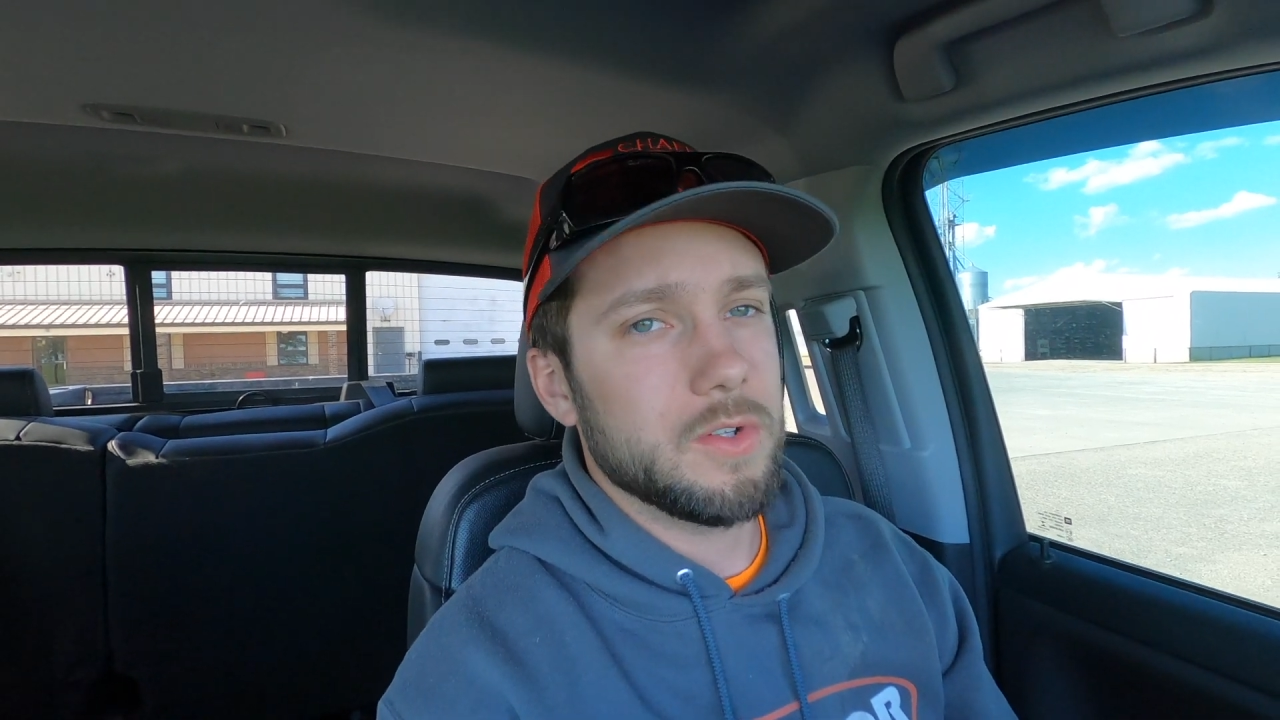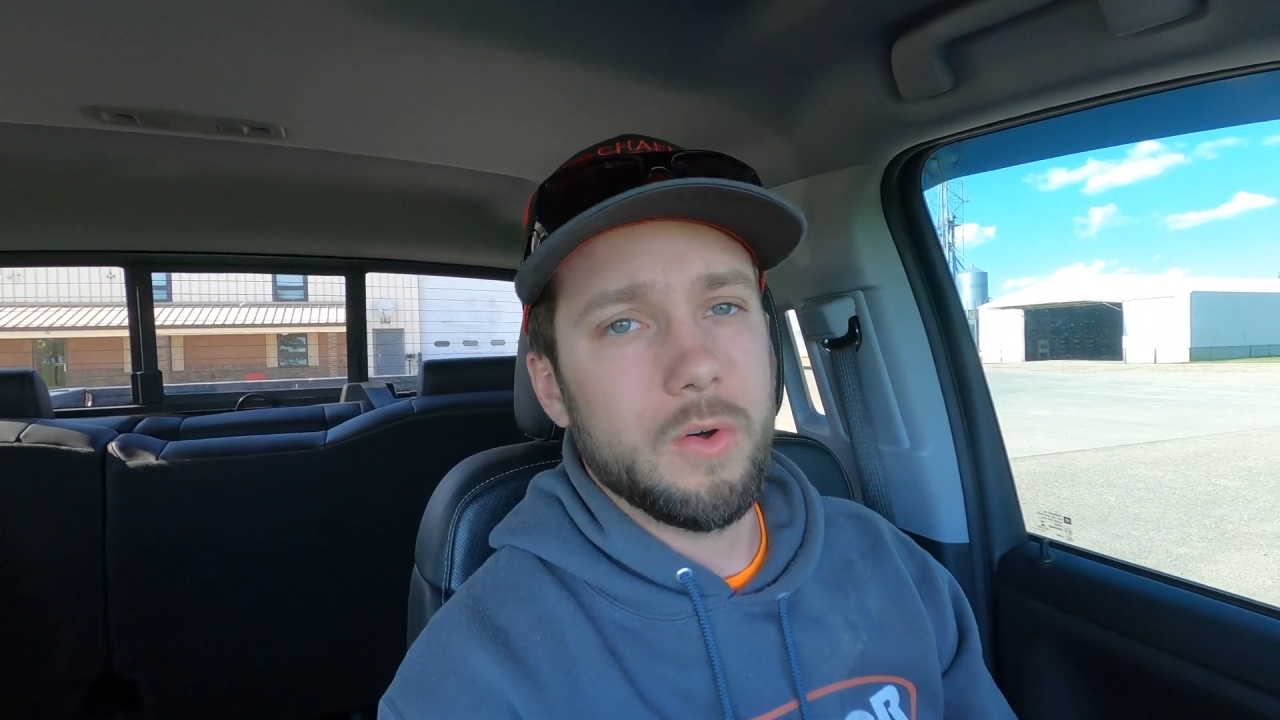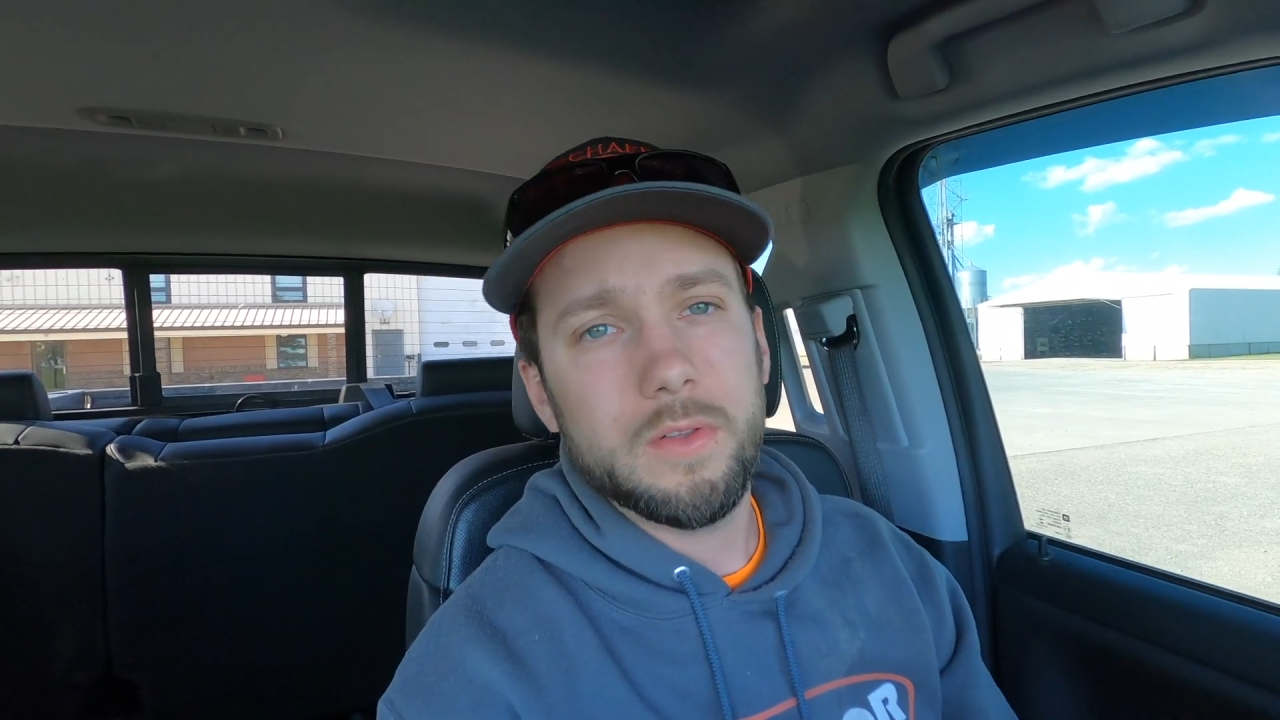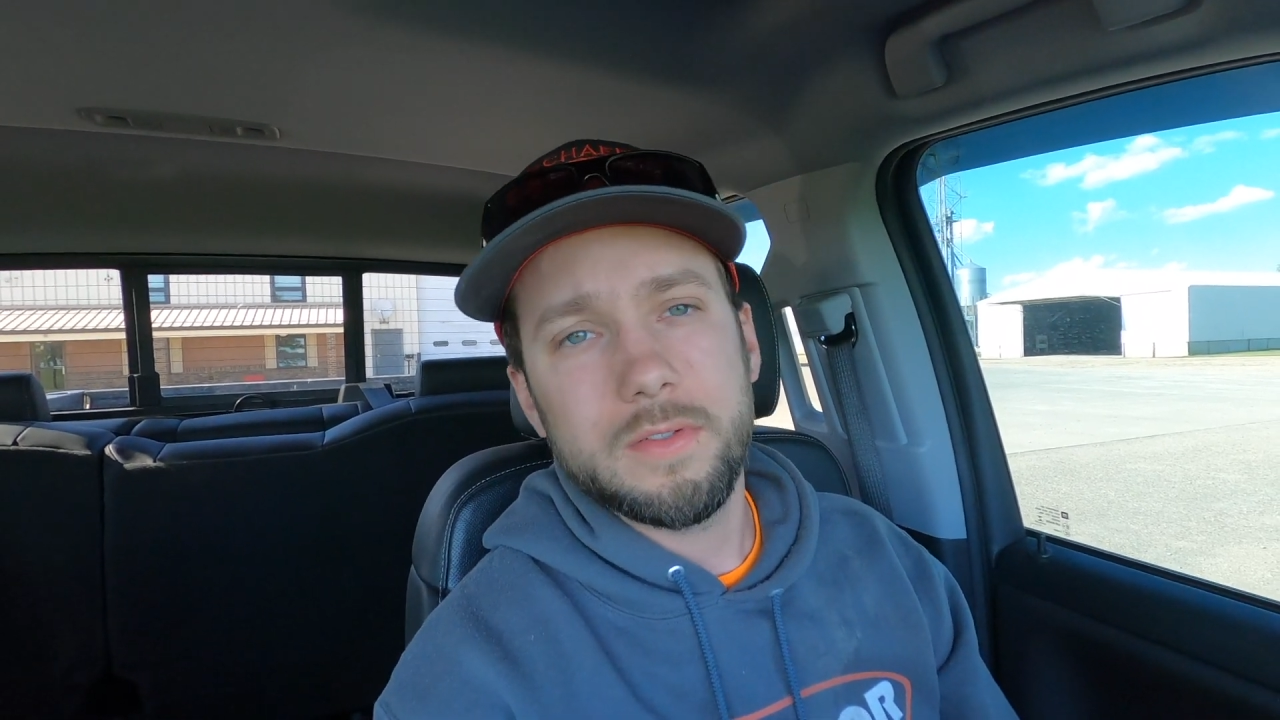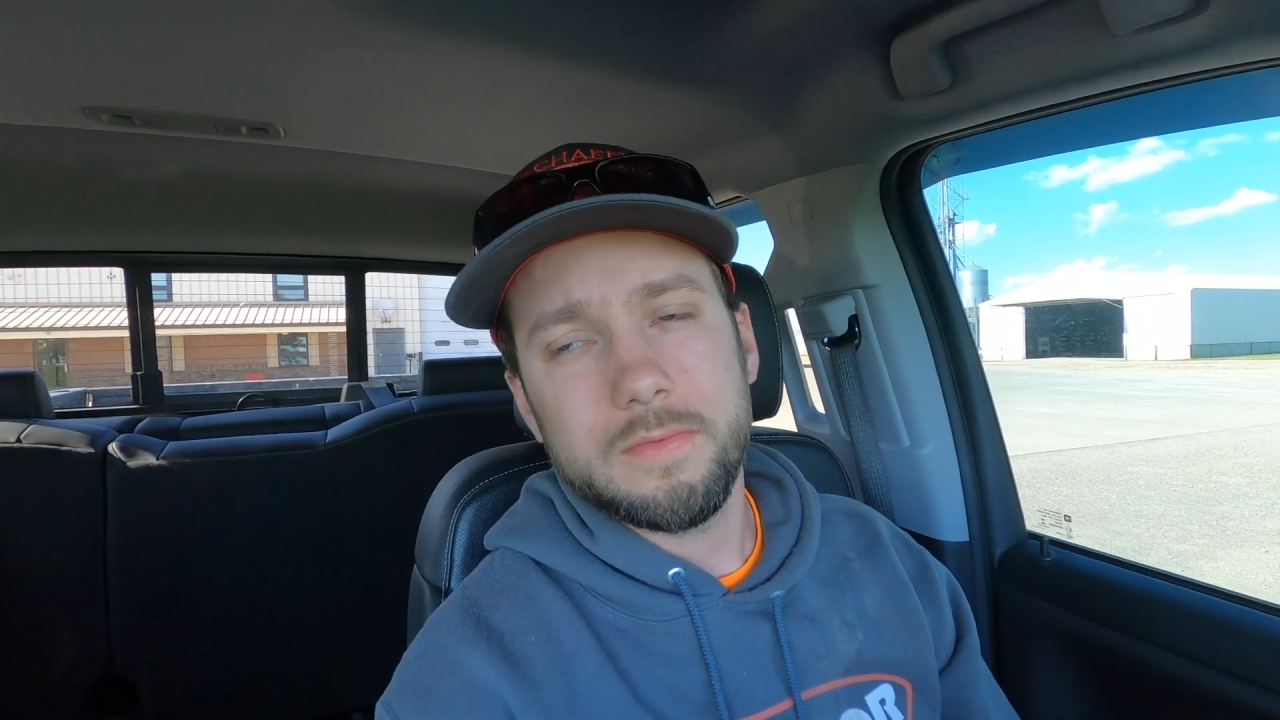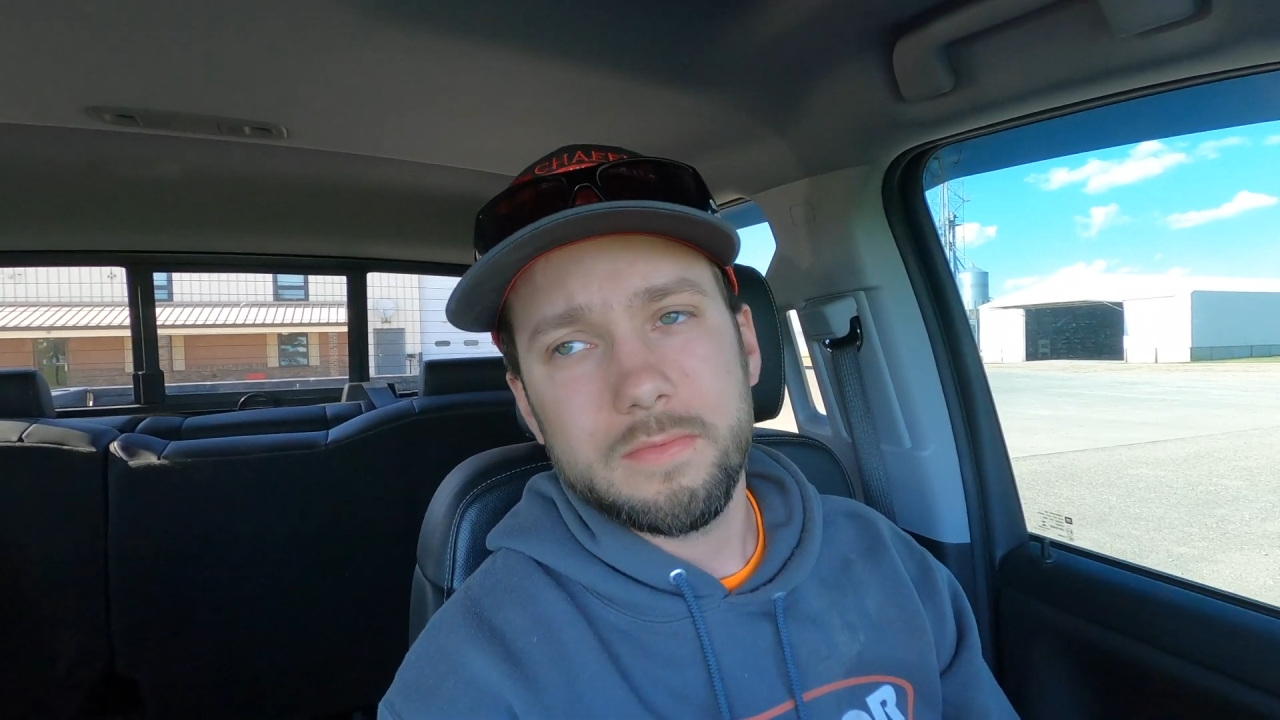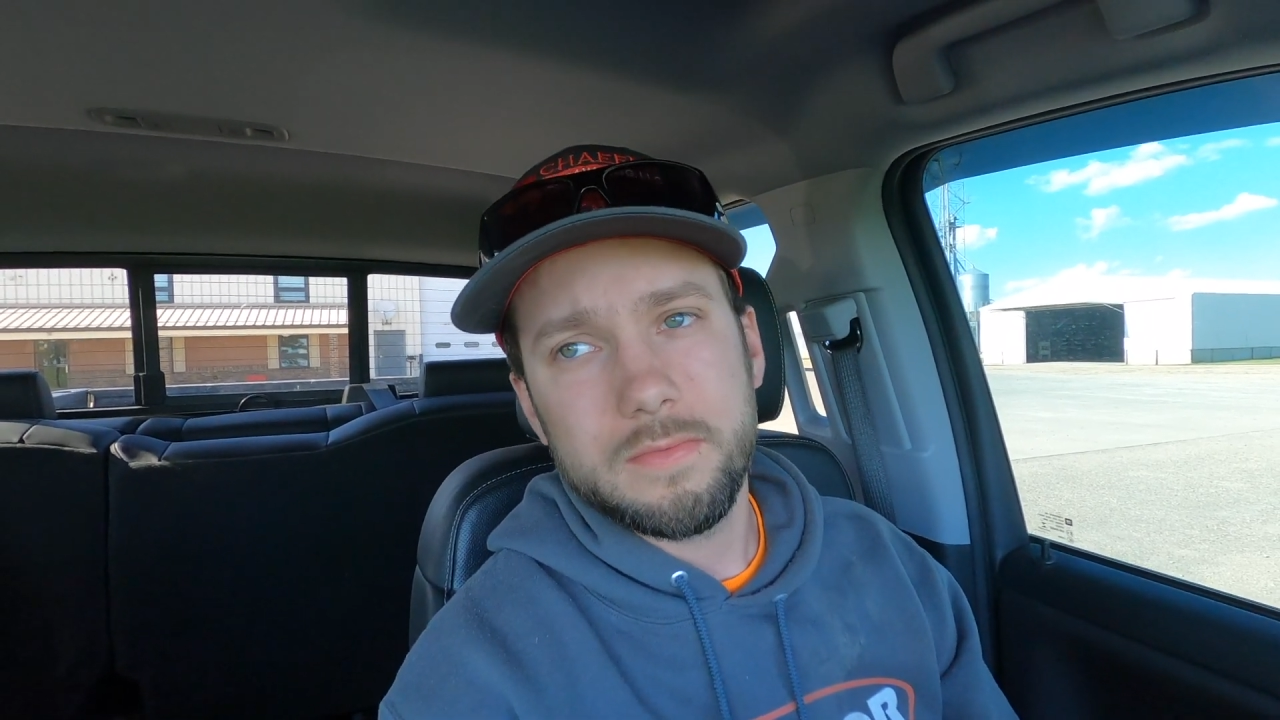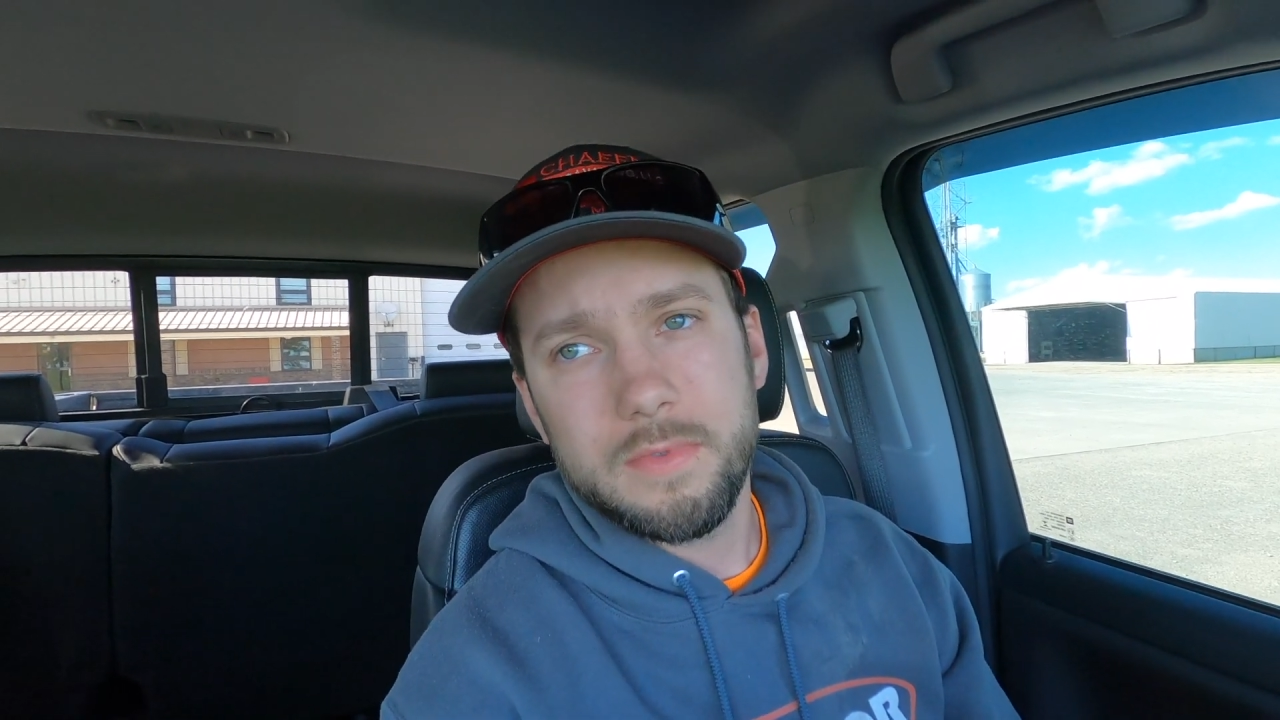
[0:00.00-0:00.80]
holding.